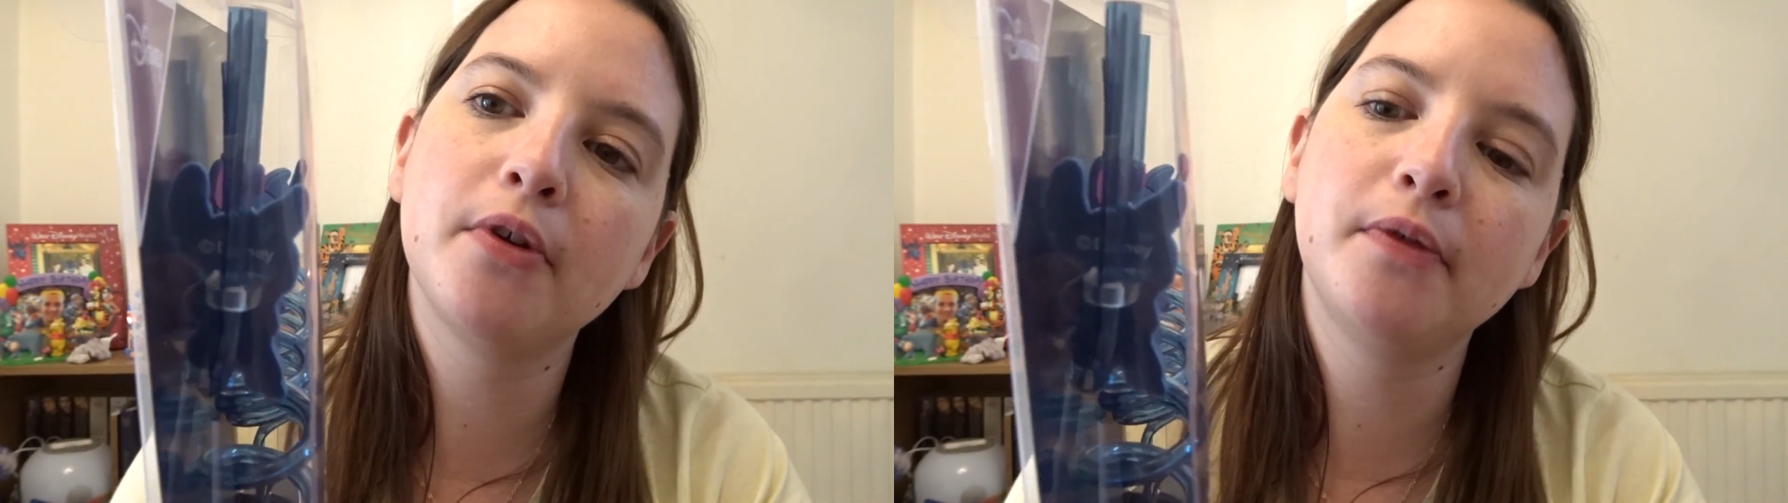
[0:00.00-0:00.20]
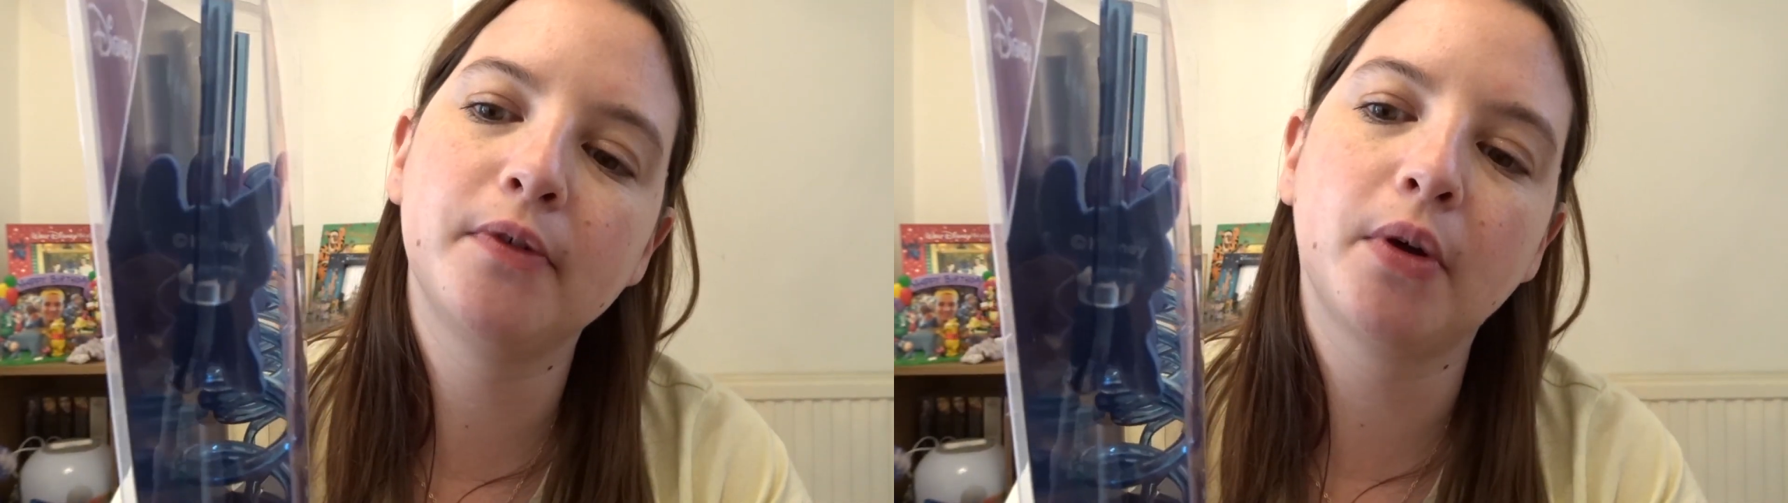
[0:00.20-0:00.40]

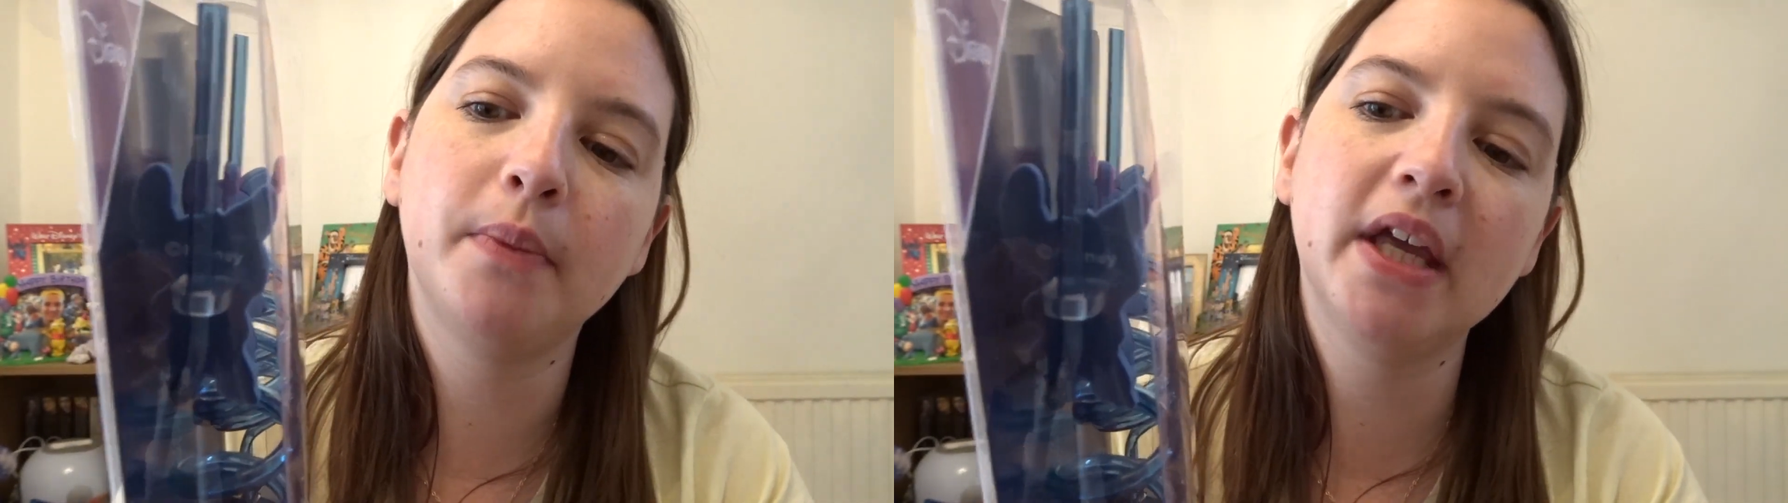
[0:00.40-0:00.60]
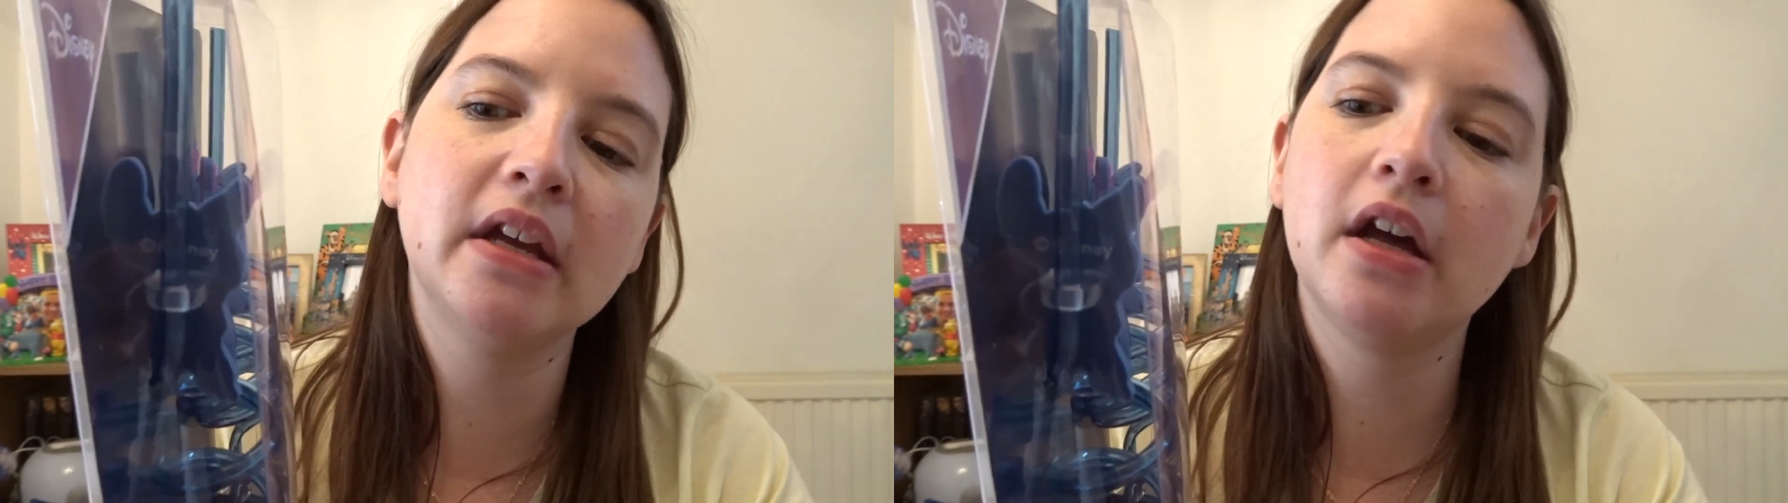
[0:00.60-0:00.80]
if you've got
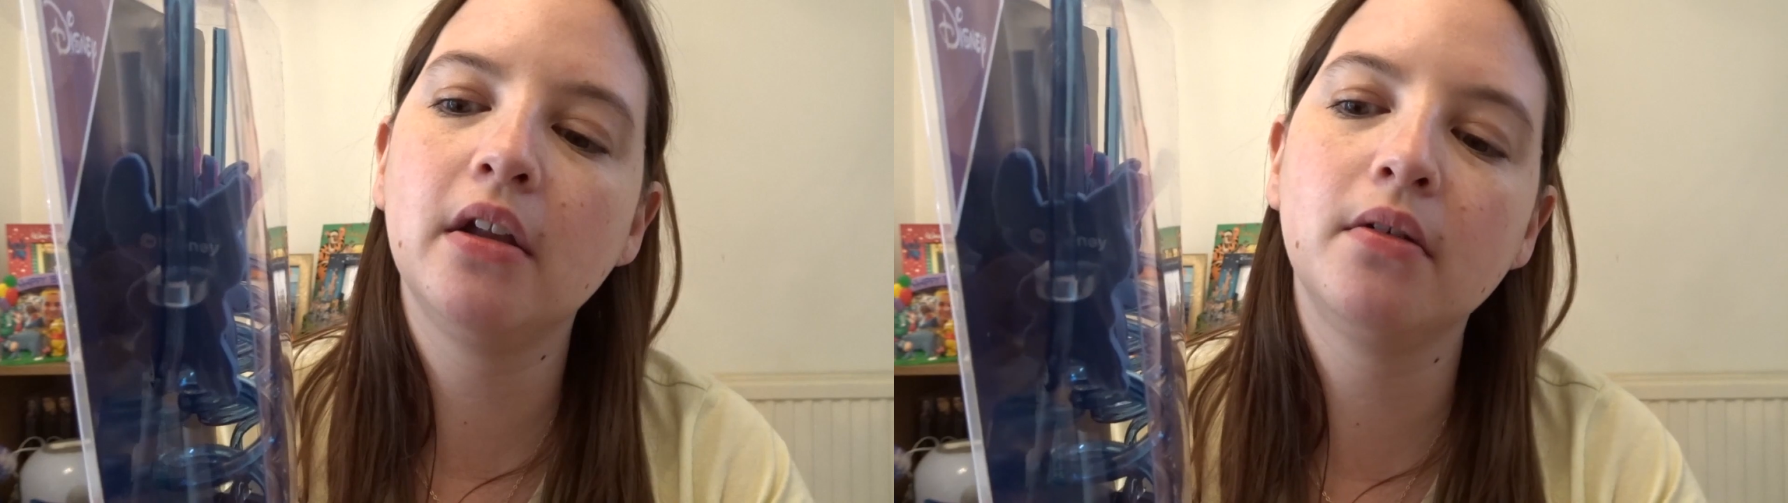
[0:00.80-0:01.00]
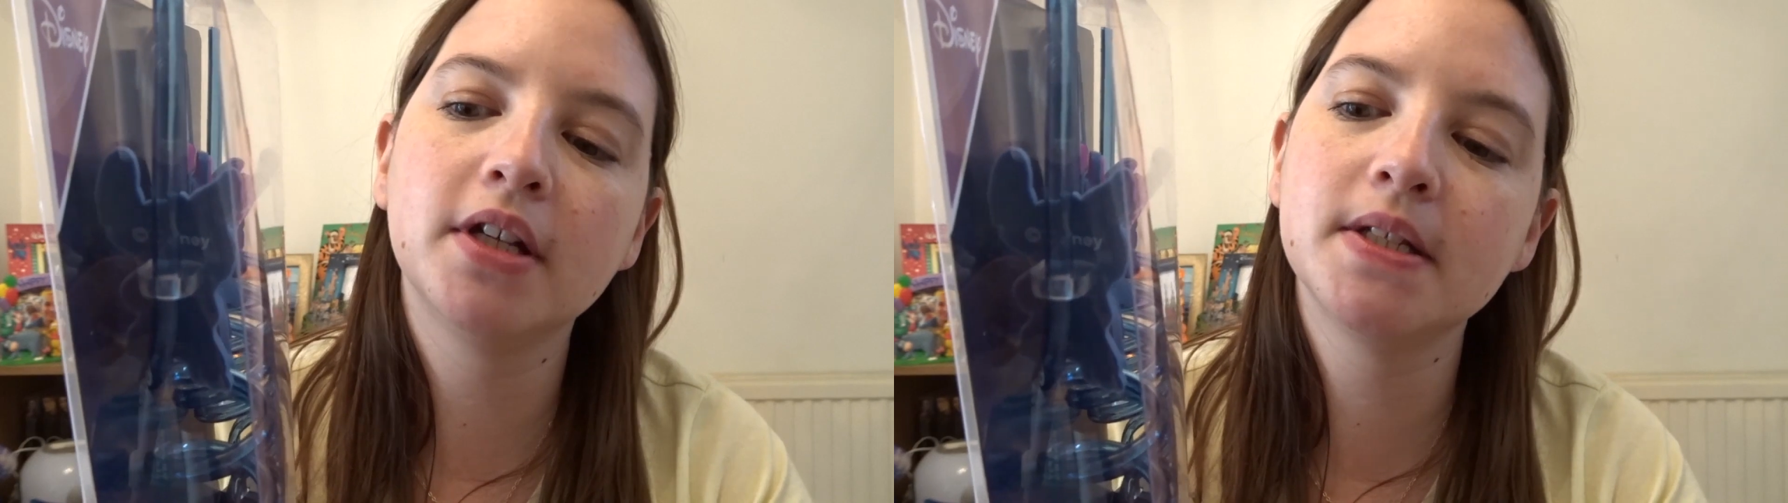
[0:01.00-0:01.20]
pink
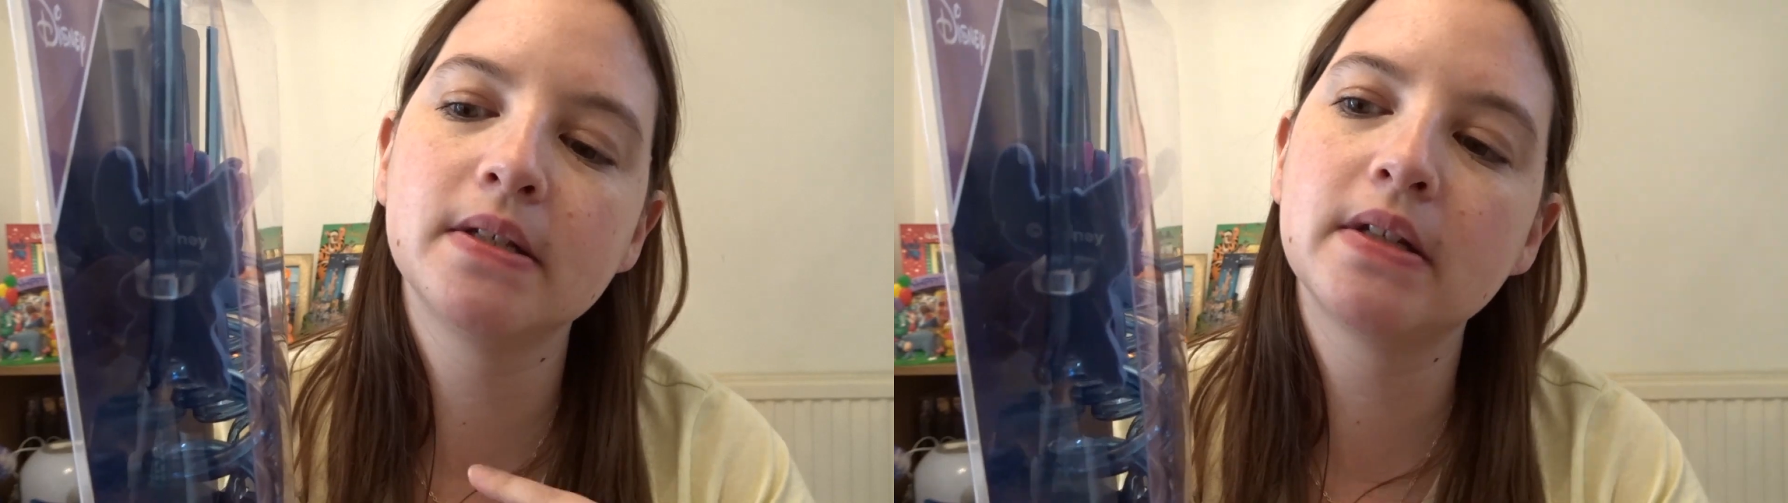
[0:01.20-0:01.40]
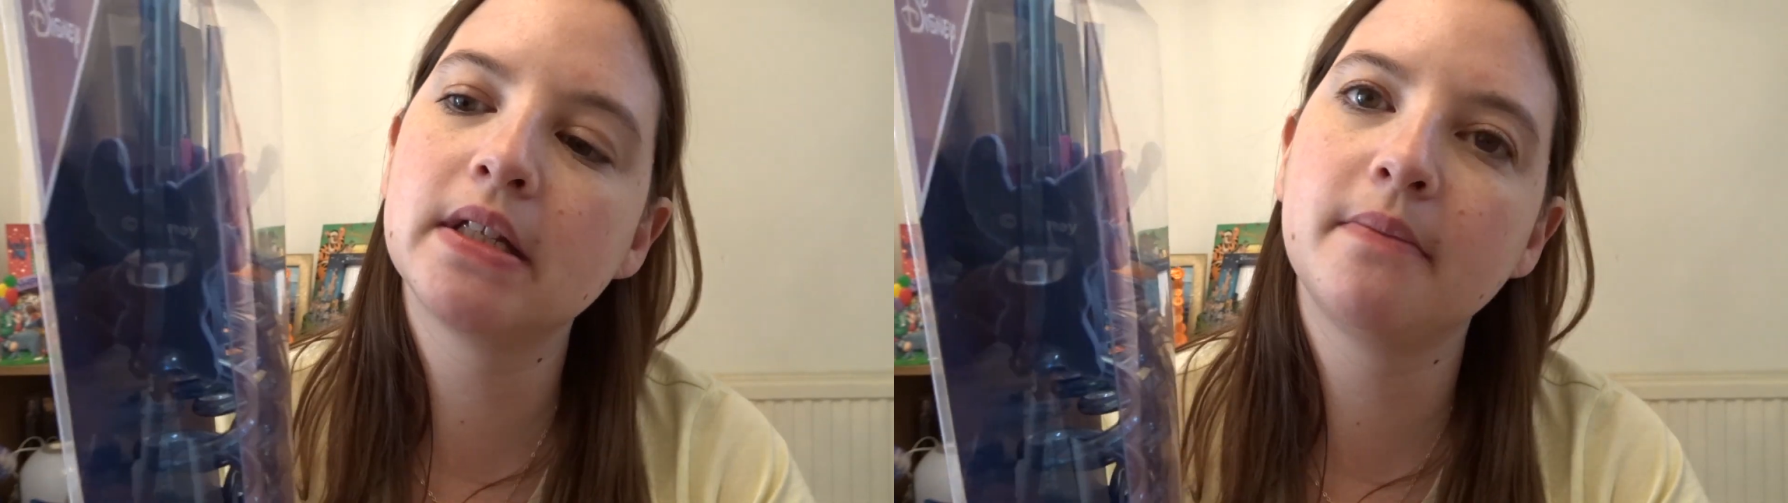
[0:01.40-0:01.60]
colour
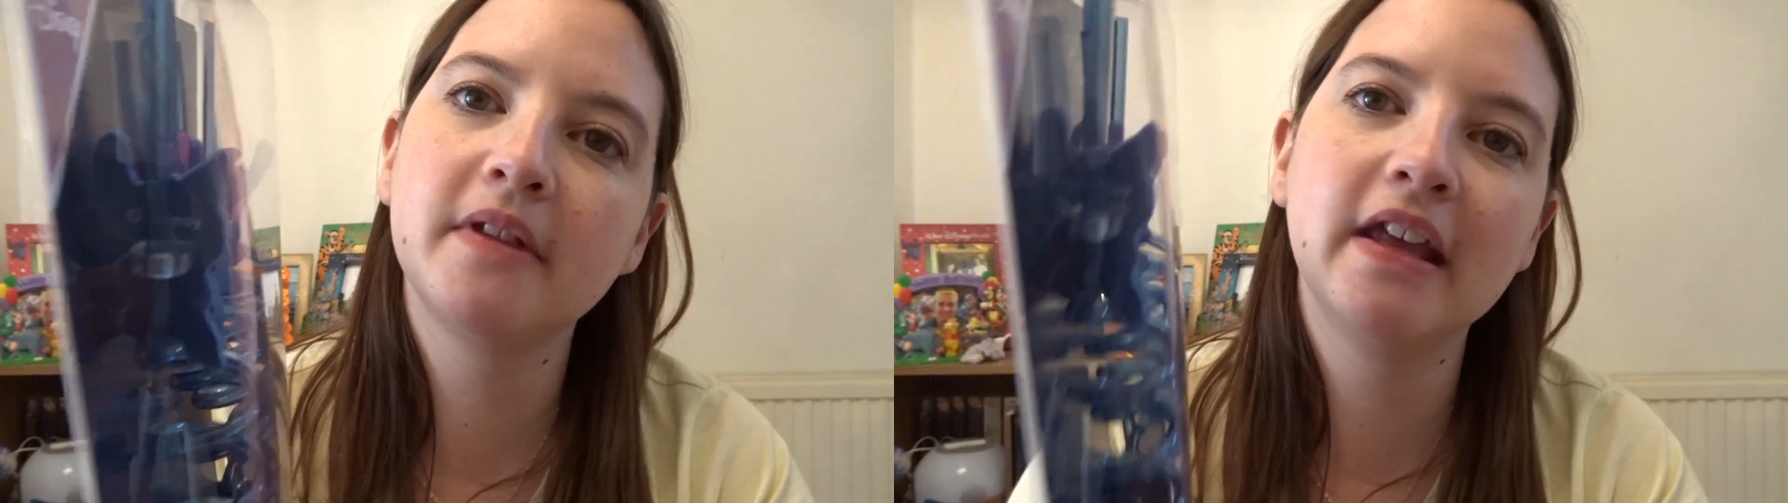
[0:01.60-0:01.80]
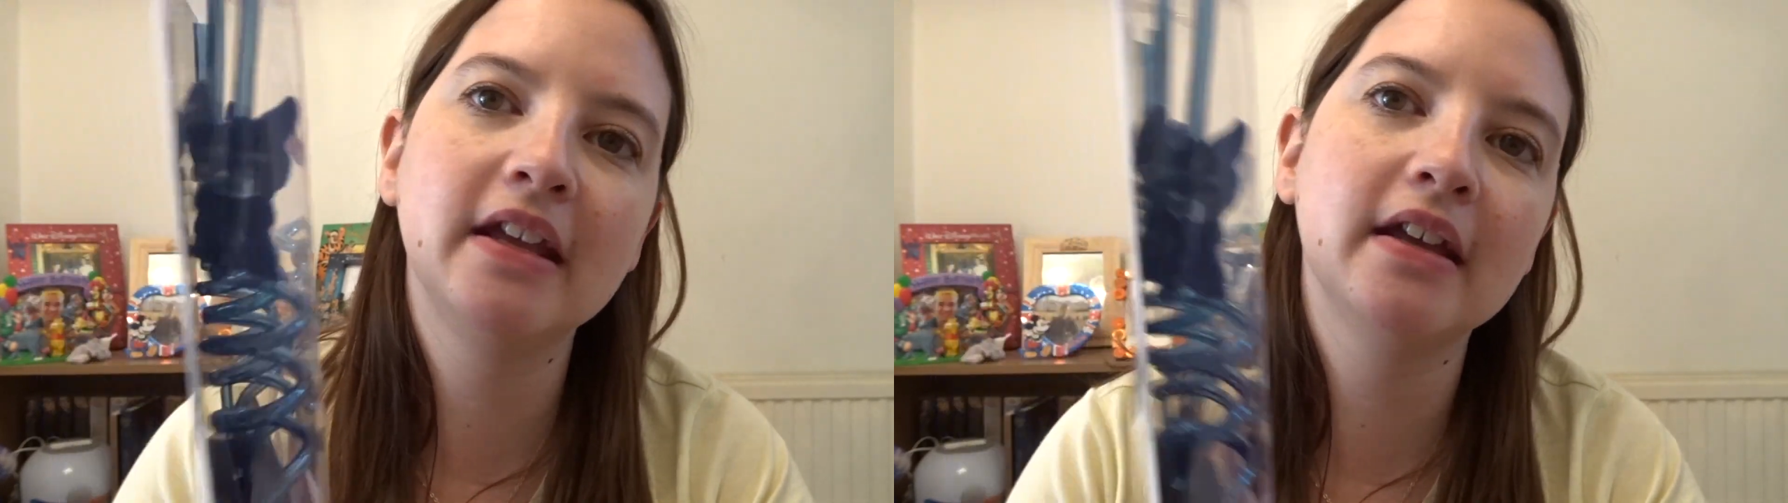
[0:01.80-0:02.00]
ones or
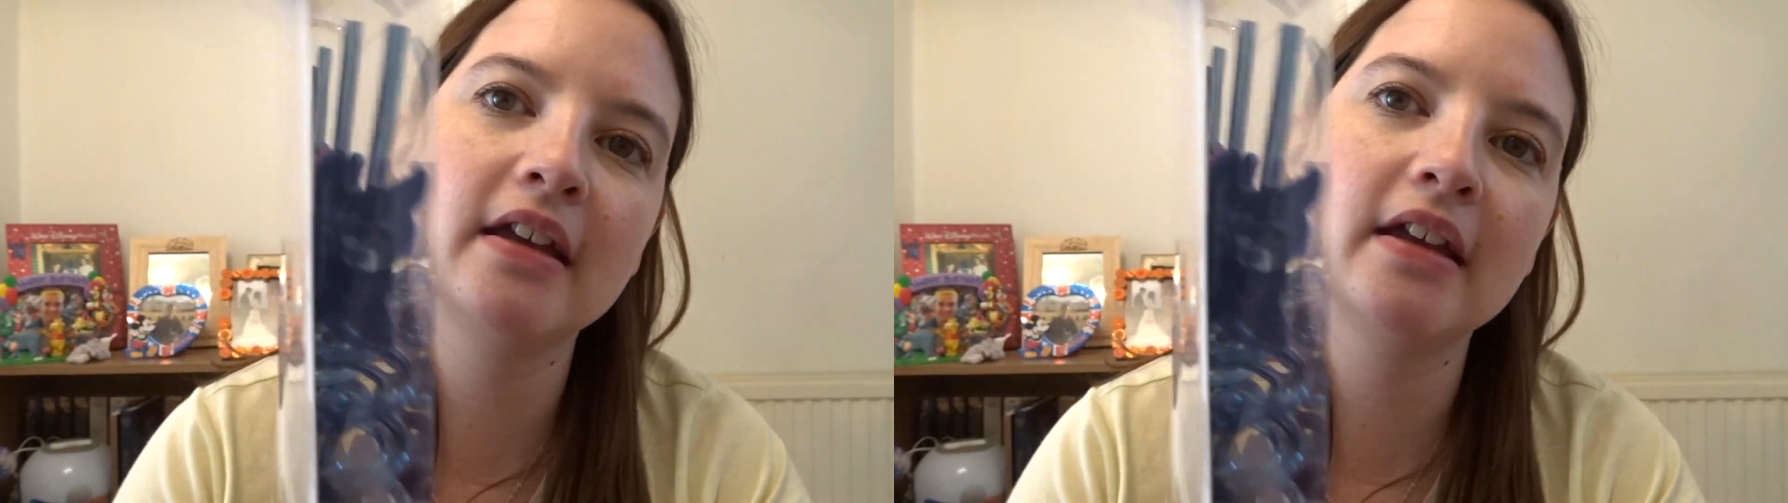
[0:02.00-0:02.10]
something.